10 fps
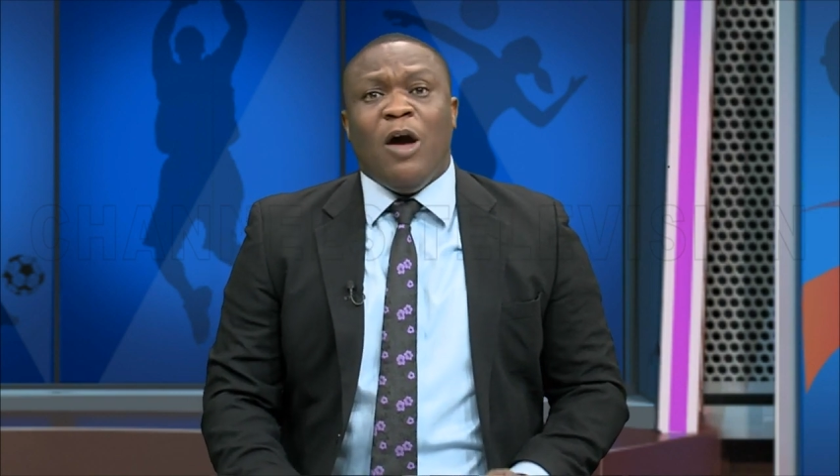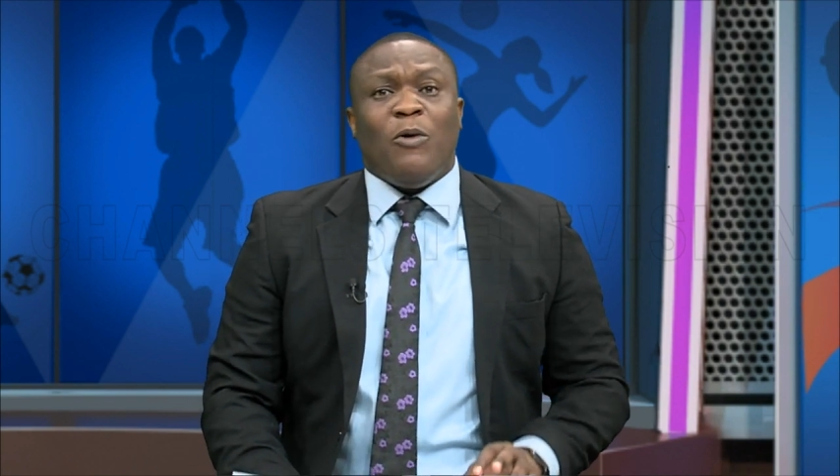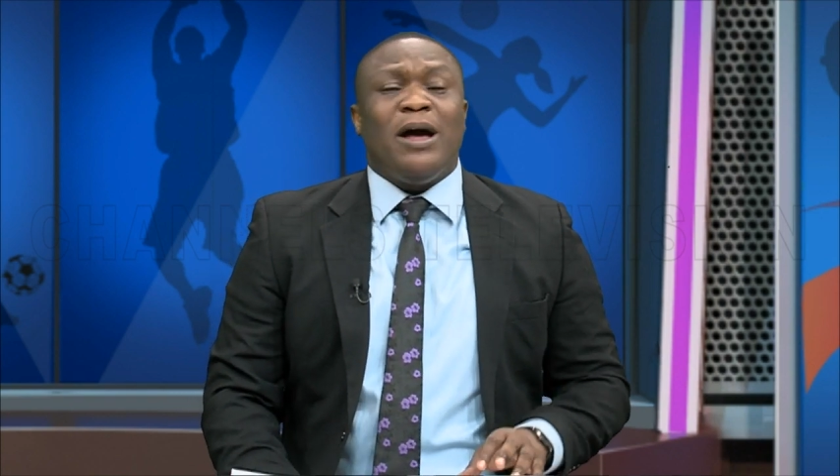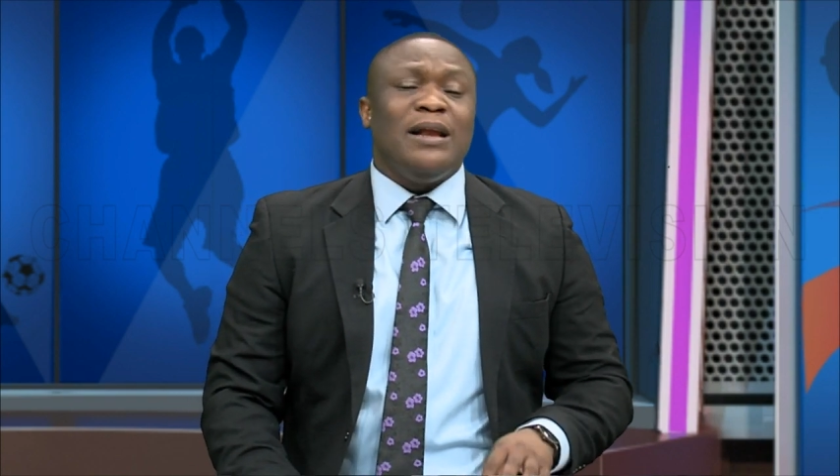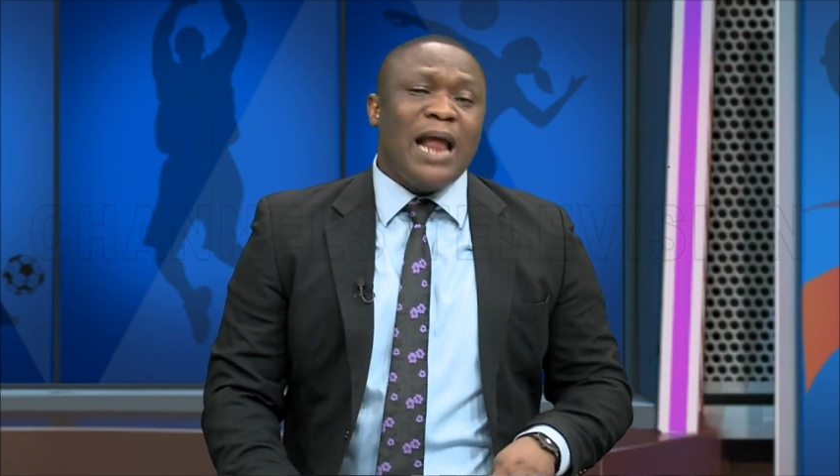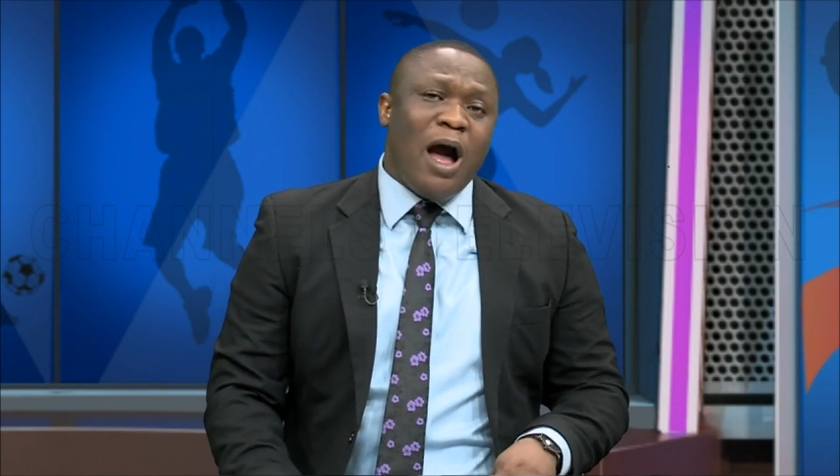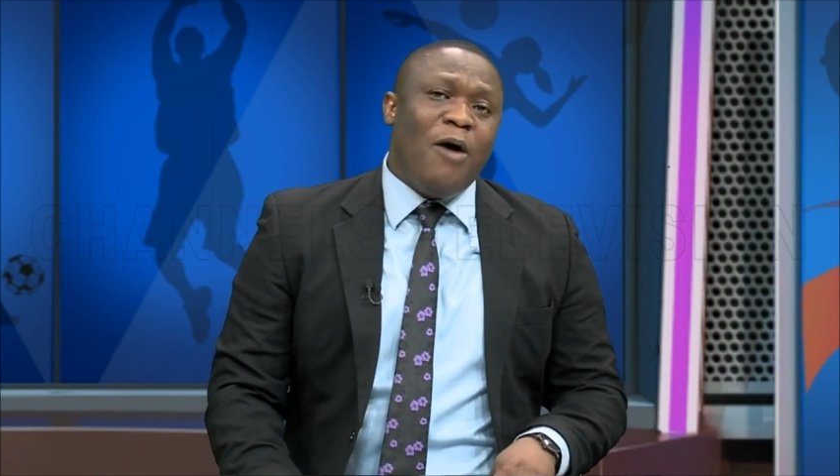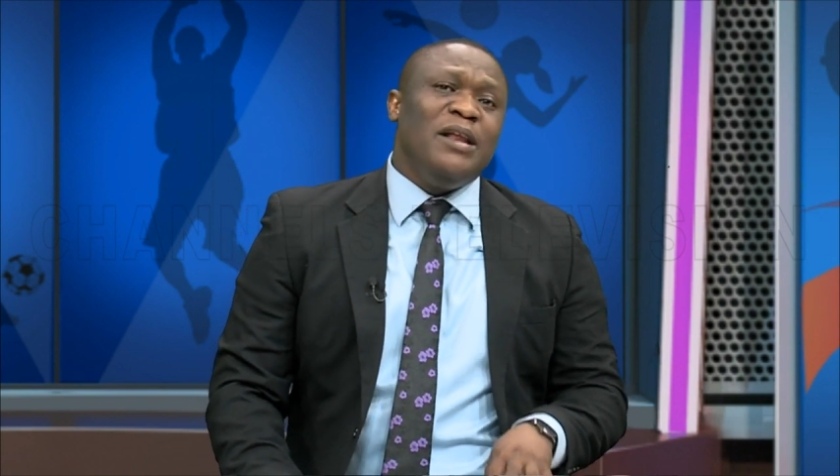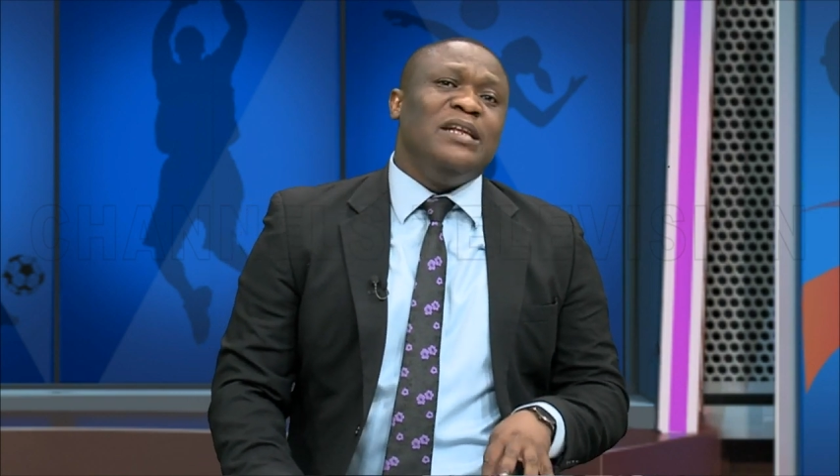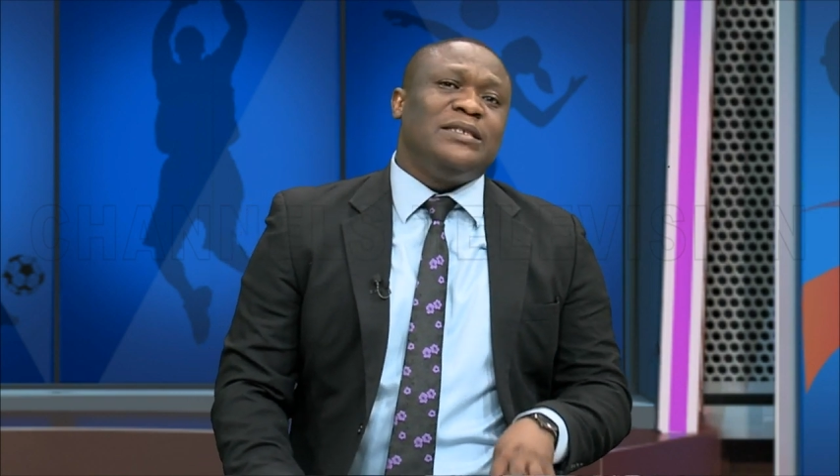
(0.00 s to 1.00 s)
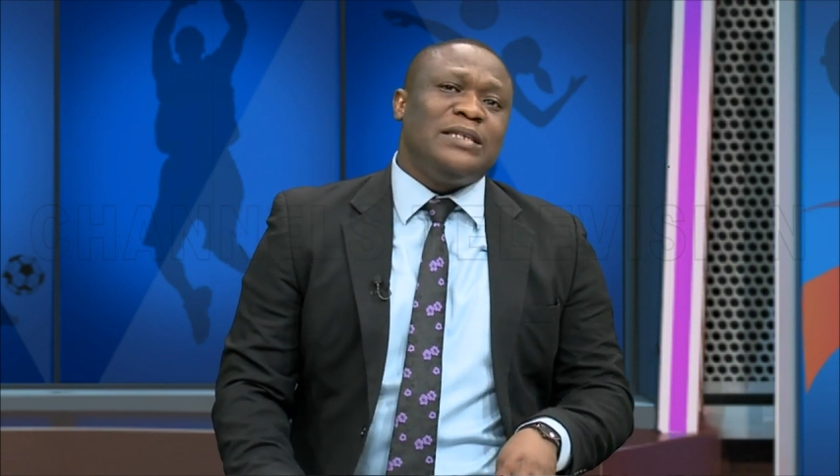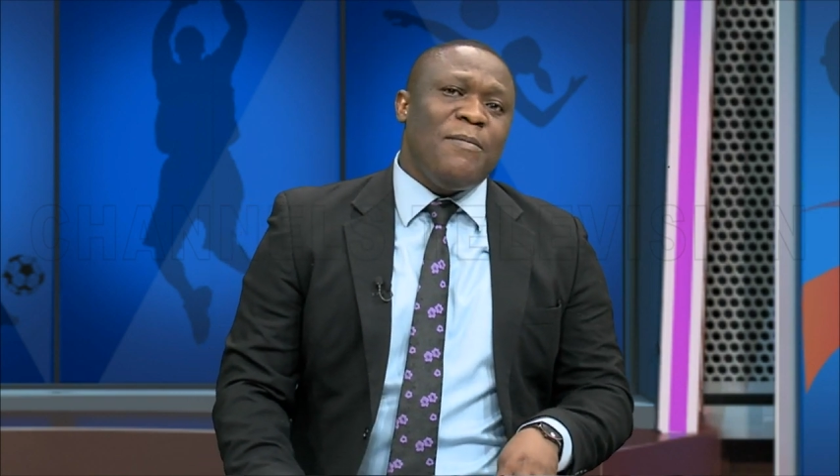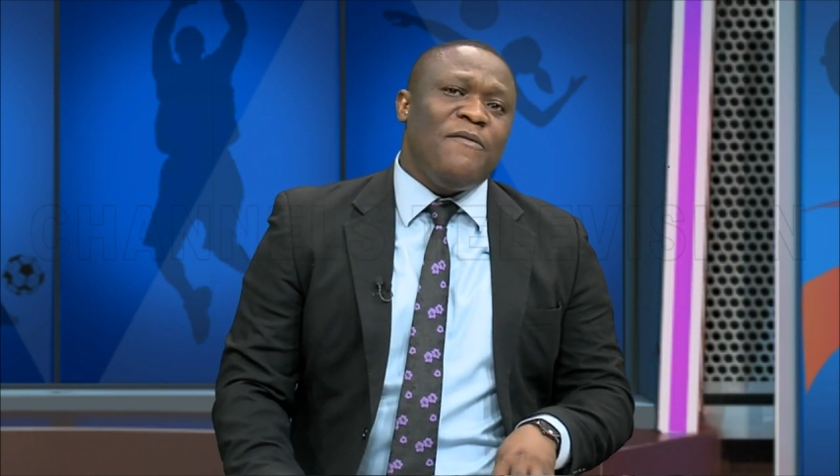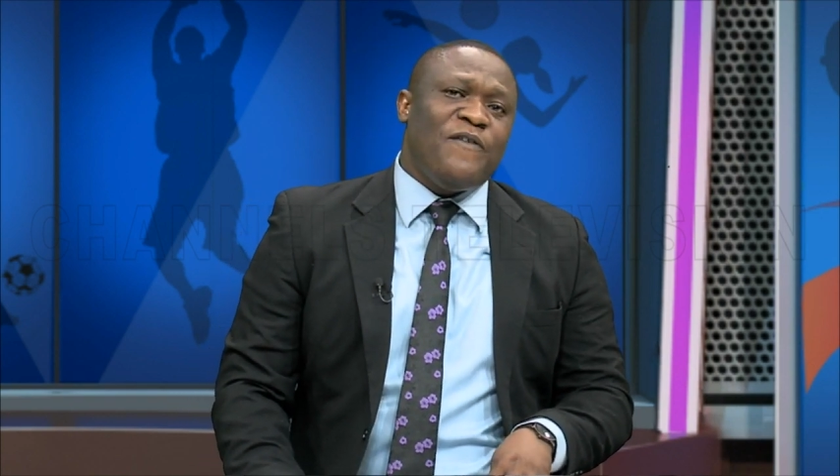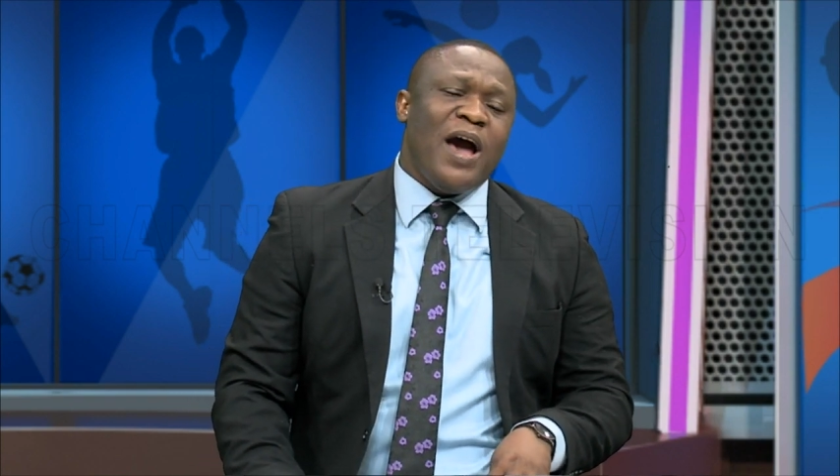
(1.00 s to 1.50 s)
We are now in the
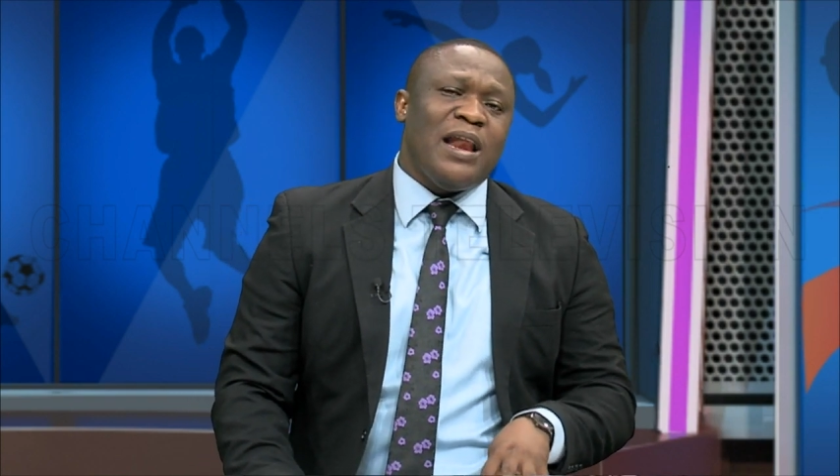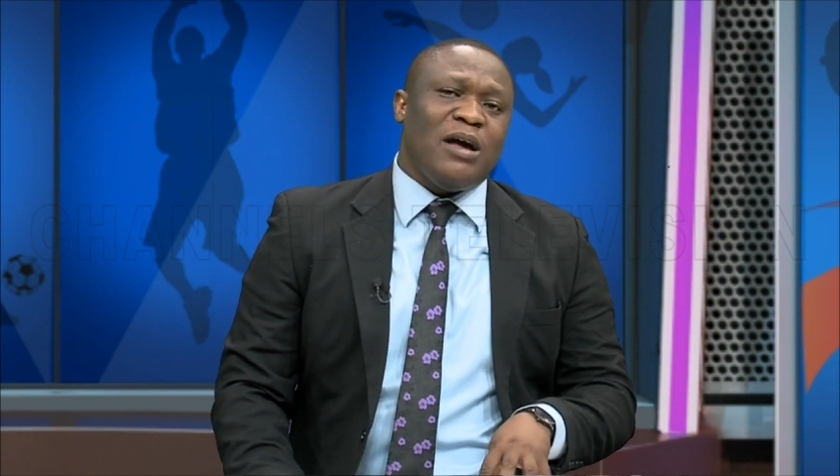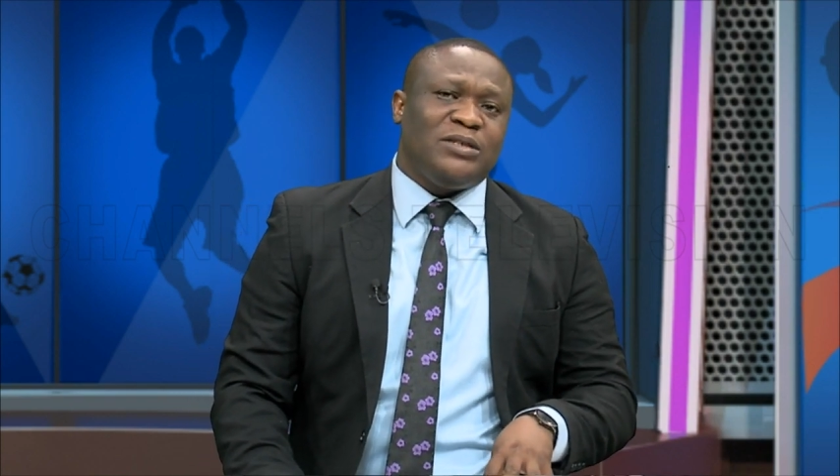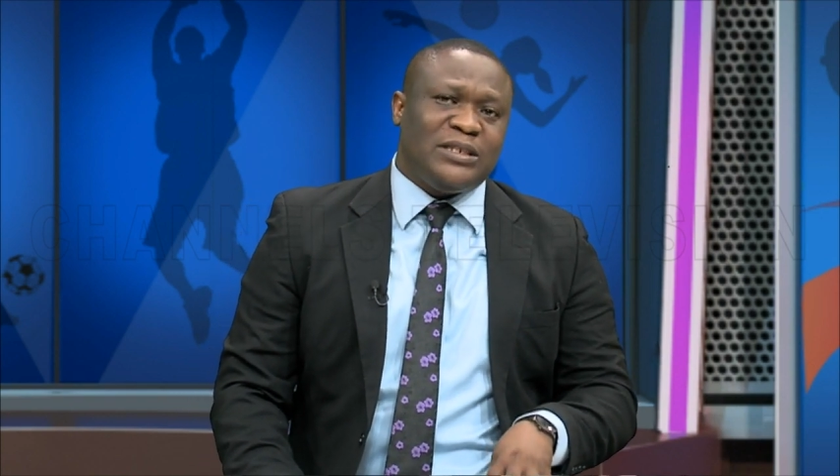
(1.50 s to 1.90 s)
semi-final